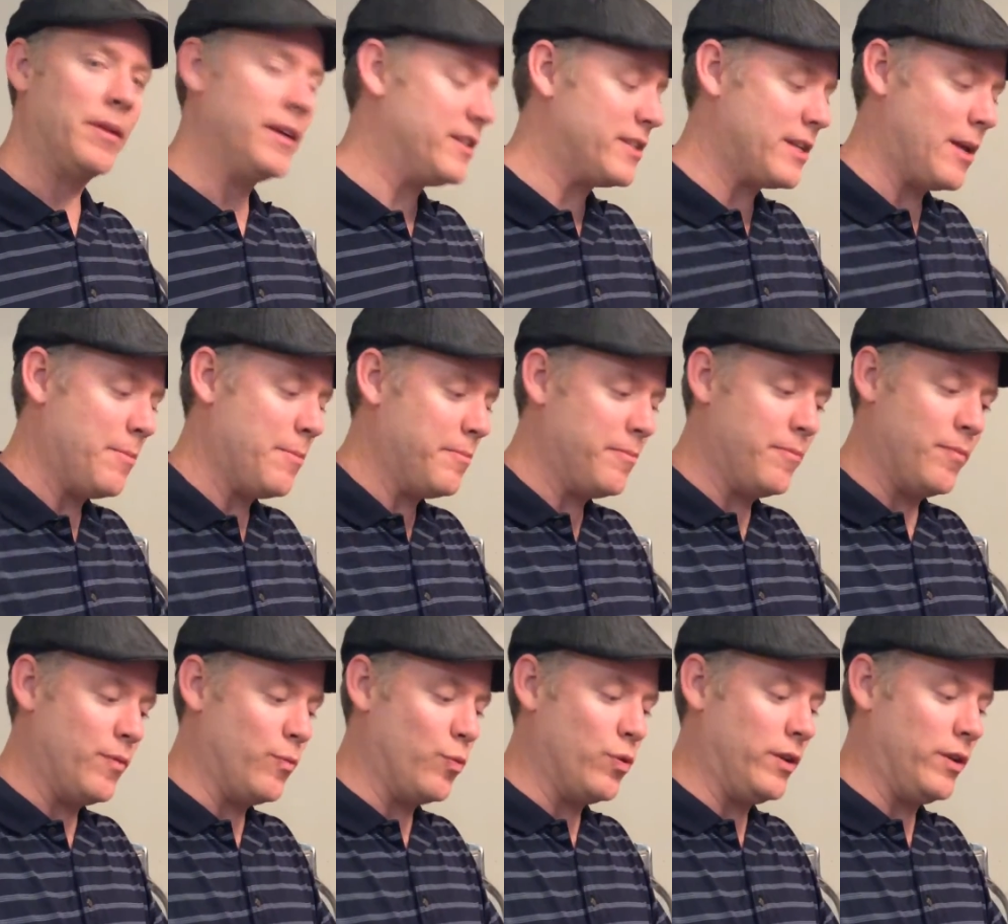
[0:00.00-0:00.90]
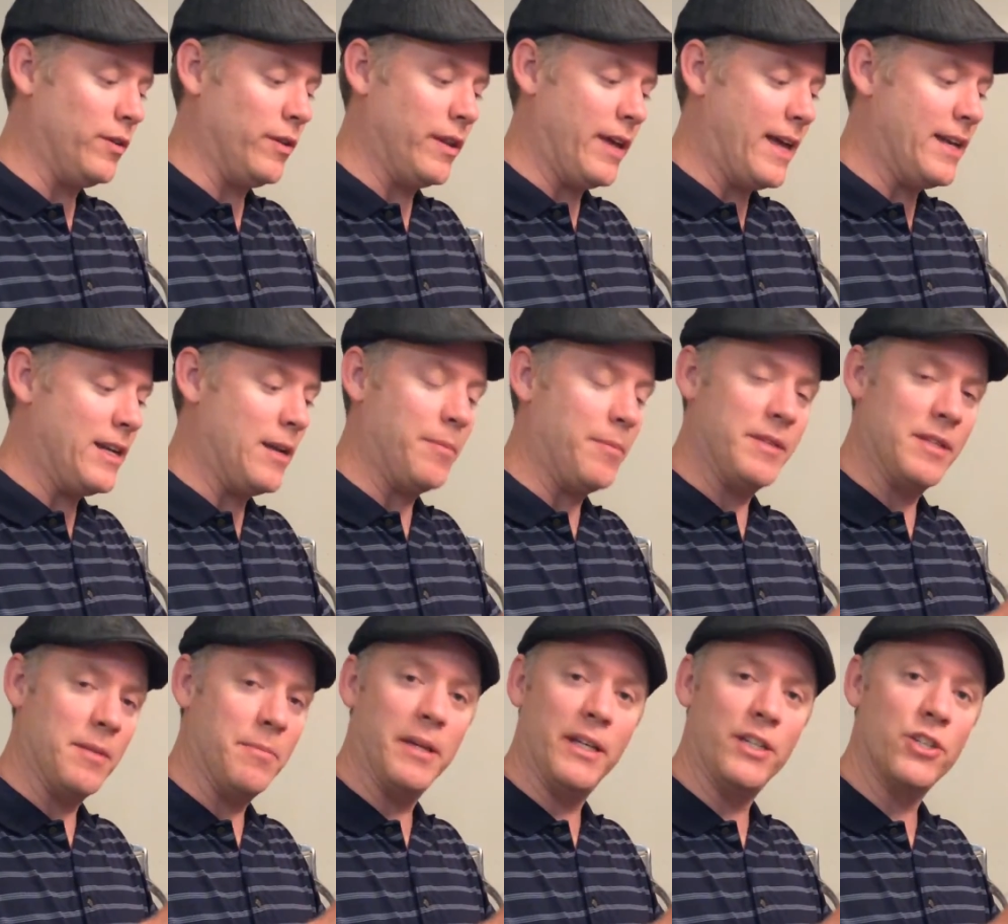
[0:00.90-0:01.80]
Some will end up
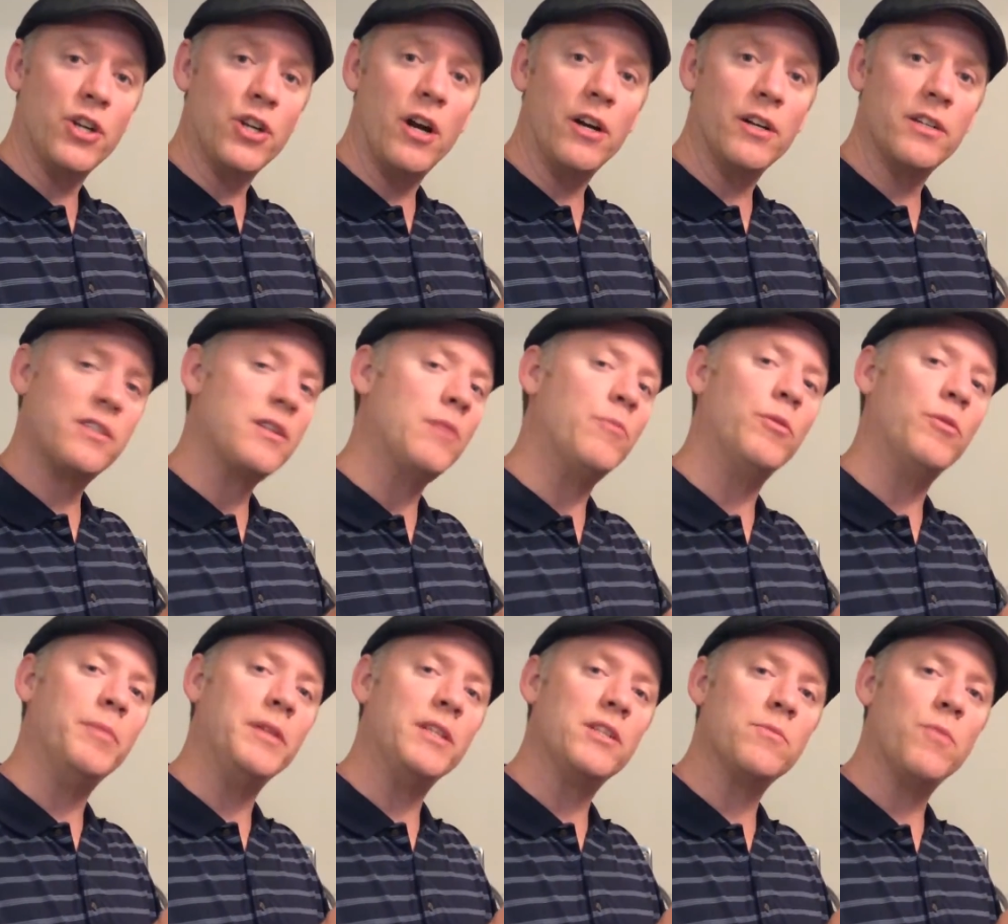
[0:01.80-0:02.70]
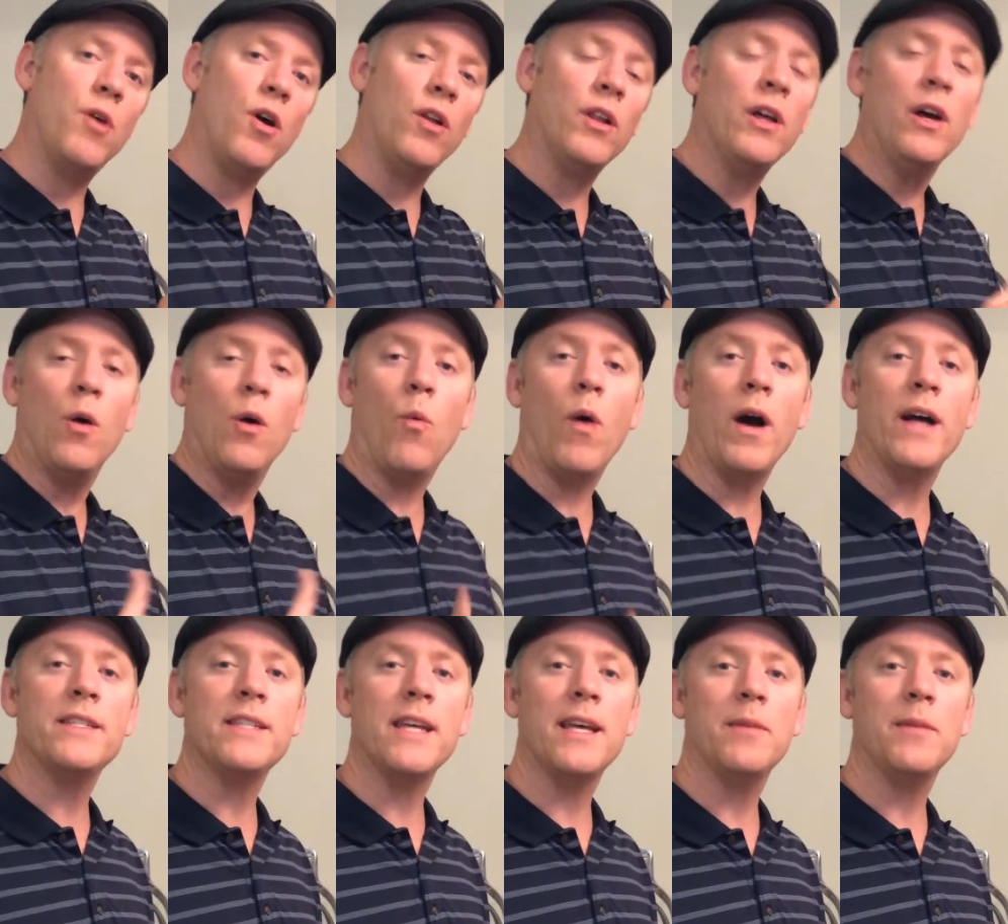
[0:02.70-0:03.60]
as a big chunk, some will be small. Why
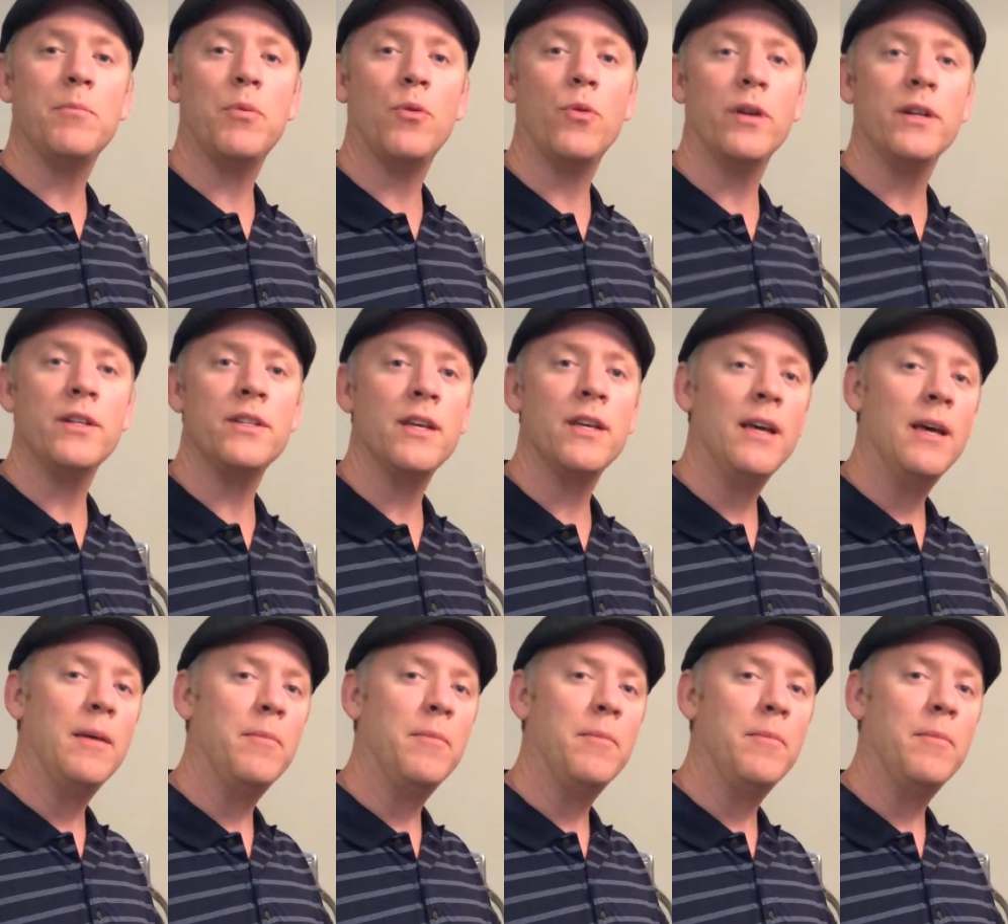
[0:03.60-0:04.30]
is that important?